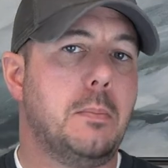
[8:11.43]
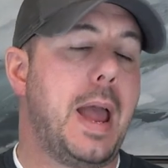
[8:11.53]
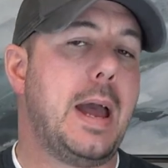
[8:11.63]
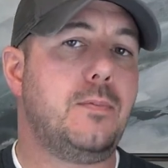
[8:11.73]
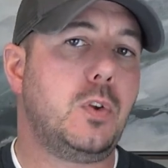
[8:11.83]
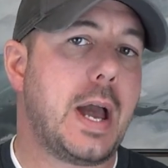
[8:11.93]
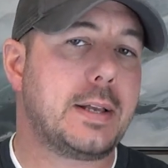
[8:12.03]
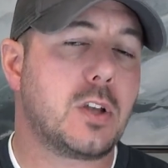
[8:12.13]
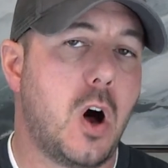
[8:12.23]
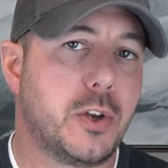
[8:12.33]
Have you
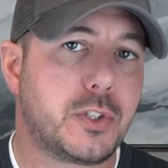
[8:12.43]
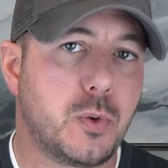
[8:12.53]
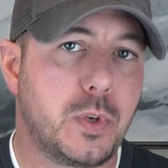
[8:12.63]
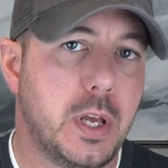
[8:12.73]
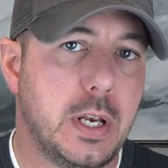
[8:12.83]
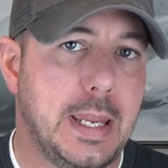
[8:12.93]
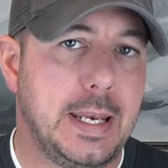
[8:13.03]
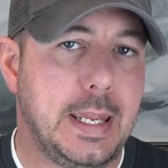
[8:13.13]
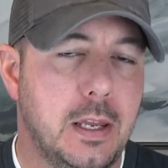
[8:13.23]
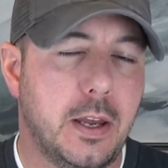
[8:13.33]
guys also done
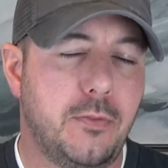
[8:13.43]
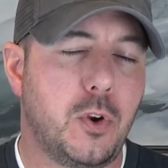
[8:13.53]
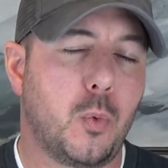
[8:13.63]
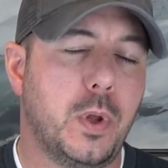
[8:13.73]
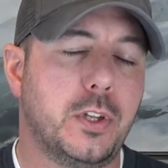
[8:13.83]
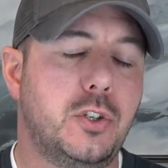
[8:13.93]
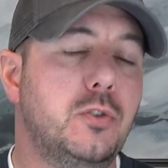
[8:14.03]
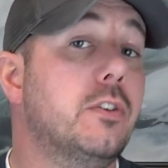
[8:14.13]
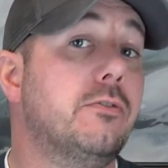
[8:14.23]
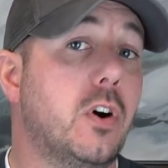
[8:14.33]
any, if you're willing
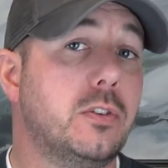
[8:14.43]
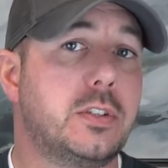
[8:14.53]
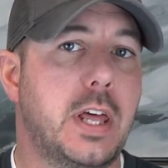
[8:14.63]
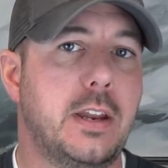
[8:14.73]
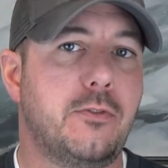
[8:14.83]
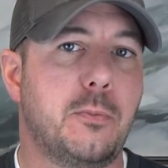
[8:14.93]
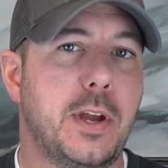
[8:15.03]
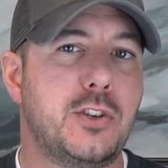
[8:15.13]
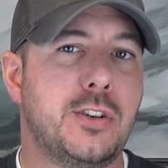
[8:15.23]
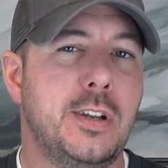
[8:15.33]
to divulge that
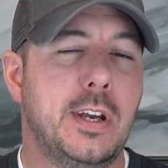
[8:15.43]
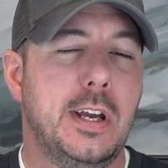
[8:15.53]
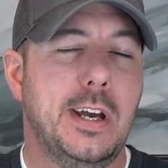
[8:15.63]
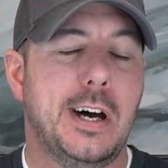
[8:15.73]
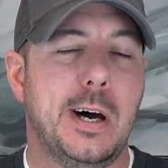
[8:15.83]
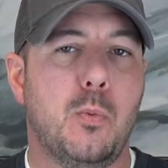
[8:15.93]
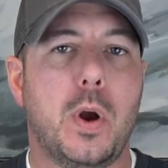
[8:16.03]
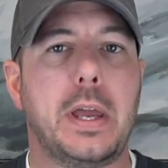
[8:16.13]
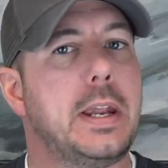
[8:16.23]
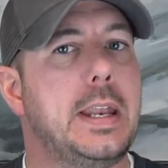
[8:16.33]
information,
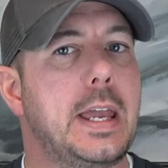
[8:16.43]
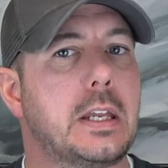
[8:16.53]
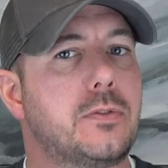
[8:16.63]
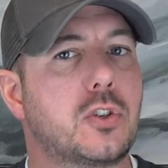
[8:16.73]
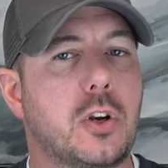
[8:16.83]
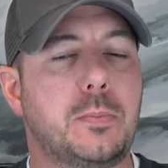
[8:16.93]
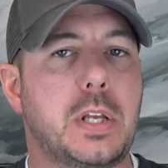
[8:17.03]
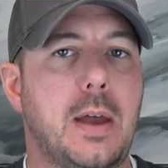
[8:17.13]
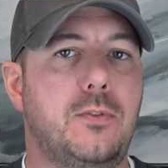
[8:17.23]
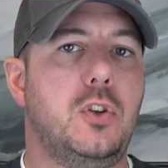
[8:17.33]
what kind of negative
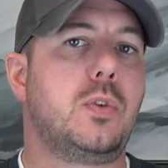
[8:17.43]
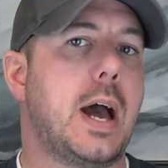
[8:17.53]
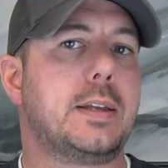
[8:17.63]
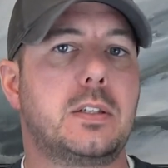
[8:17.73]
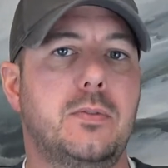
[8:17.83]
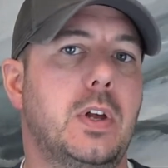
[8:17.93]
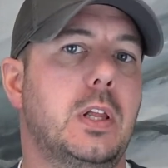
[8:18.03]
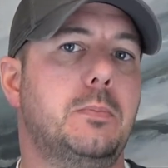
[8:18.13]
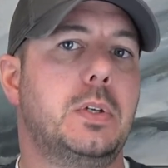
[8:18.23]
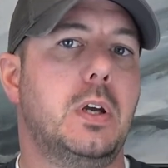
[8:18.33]
scripts have you guys
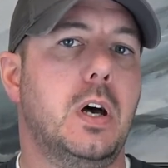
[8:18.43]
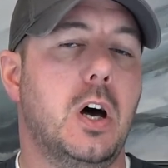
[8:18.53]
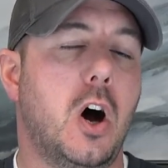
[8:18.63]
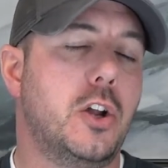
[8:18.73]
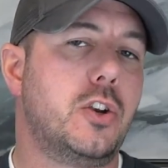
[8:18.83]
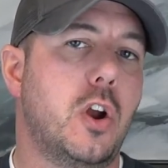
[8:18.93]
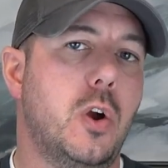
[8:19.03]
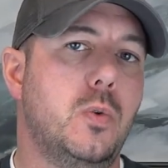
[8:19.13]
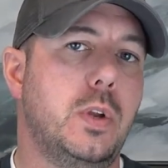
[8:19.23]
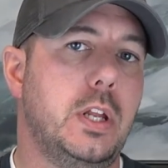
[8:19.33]
developed on your
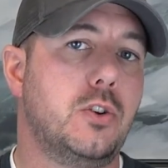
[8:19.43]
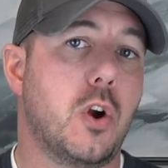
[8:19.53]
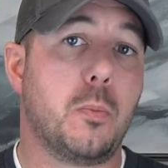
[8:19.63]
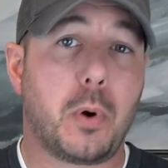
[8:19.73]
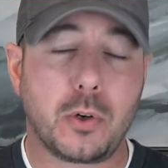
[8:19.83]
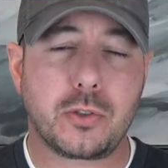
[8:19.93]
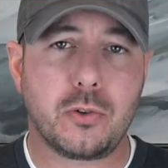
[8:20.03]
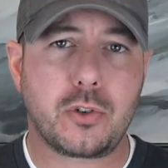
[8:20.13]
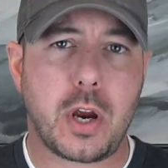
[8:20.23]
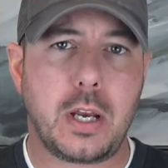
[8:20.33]
own in your own
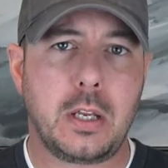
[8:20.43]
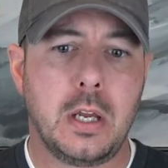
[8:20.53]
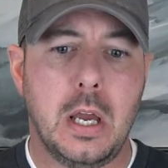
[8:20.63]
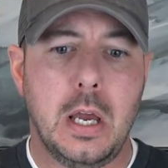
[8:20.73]
personal training?